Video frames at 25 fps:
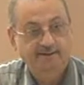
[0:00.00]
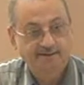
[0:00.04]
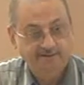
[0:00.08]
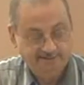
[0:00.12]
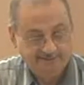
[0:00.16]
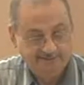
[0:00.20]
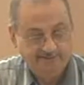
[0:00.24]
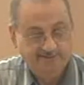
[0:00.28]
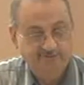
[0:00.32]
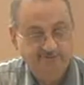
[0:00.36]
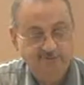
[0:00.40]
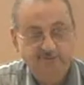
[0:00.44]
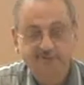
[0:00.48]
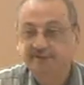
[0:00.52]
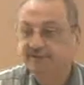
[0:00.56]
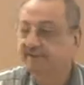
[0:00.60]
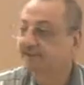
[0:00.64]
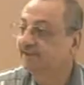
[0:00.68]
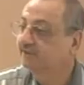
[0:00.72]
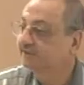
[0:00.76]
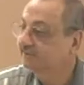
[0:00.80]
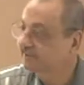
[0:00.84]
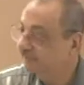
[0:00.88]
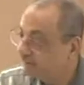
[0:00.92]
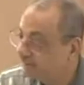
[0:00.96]
actually it
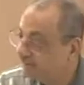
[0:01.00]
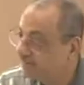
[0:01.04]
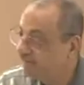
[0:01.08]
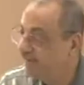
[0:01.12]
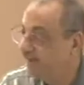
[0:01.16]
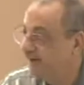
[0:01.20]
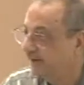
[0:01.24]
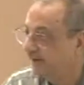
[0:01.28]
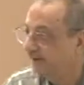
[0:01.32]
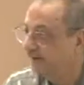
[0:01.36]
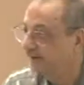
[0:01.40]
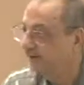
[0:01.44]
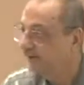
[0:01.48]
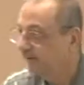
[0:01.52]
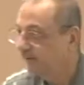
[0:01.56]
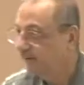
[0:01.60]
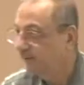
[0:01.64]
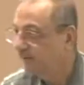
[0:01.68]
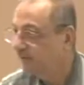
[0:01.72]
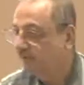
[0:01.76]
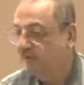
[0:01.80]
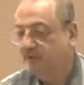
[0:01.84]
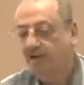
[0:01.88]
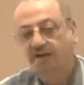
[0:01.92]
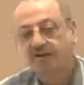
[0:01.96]
is definite.
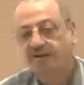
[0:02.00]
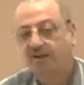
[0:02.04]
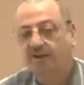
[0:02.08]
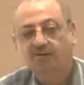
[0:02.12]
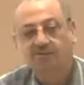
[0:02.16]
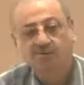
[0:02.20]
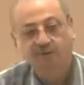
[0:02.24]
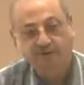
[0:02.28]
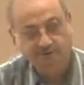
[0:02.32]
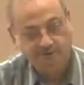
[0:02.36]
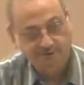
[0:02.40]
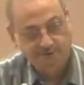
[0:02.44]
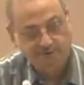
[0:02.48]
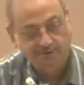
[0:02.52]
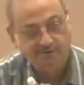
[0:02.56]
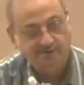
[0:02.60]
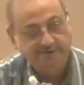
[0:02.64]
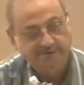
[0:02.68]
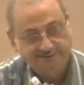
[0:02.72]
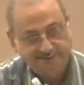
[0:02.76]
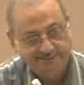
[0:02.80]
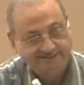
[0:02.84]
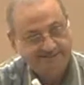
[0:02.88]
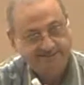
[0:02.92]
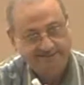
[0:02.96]
We are not going to go in
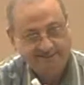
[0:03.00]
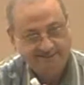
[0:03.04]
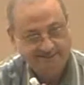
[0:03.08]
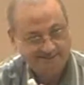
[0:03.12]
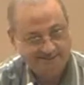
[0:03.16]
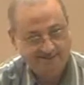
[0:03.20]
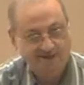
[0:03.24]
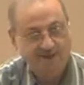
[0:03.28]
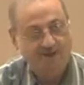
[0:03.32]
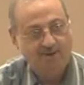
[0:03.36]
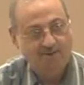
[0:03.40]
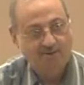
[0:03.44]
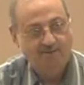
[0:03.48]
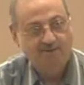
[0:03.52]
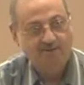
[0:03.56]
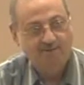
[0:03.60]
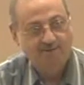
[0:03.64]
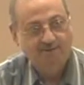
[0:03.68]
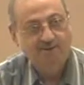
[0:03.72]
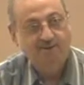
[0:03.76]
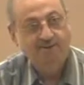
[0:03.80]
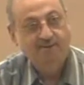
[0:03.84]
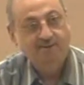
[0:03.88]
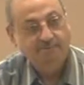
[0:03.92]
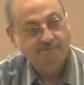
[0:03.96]
detail now,
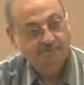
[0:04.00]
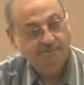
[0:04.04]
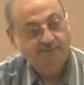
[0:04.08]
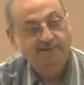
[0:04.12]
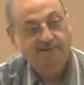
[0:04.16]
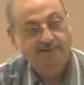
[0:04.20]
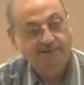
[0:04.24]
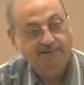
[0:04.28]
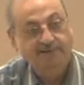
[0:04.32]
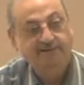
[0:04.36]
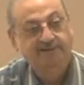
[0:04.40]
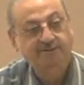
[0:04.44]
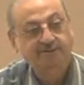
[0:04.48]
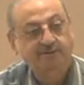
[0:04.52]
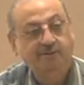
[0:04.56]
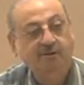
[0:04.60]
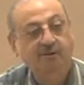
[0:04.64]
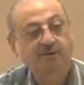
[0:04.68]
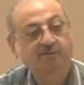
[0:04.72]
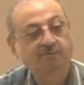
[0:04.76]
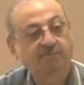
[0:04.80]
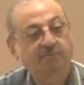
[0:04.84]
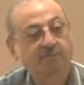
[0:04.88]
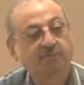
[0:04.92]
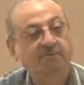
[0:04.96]
but later
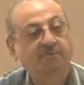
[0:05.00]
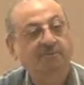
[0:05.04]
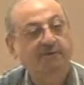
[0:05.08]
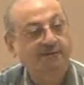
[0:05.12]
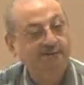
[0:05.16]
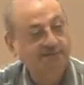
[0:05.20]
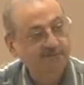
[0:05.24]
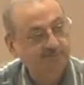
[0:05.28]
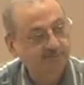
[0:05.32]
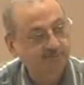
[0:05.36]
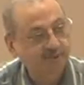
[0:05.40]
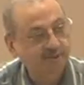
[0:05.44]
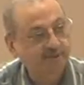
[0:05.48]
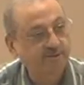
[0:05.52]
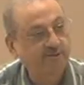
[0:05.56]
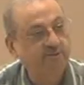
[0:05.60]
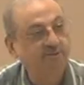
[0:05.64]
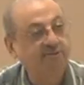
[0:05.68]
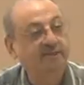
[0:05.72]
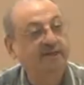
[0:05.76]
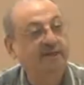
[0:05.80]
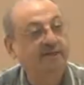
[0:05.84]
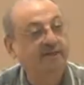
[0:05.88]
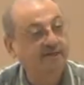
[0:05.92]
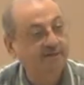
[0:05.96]
on we will explain you
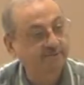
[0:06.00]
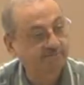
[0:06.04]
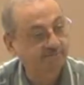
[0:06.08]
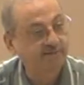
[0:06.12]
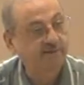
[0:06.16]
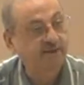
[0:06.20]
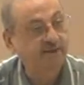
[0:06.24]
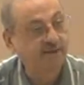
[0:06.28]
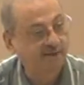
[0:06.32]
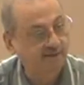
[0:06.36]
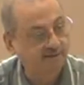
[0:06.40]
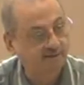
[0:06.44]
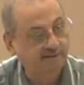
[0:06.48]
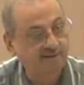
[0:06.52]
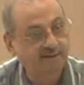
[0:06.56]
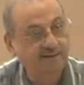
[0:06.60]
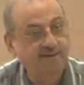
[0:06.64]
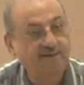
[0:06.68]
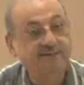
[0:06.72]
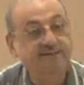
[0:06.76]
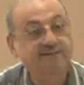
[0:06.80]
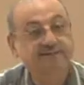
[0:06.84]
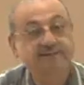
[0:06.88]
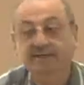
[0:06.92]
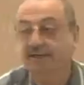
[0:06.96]
that even haza
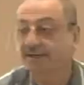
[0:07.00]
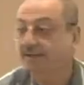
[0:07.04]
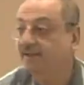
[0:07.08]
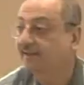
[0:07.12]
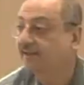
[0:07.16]
is a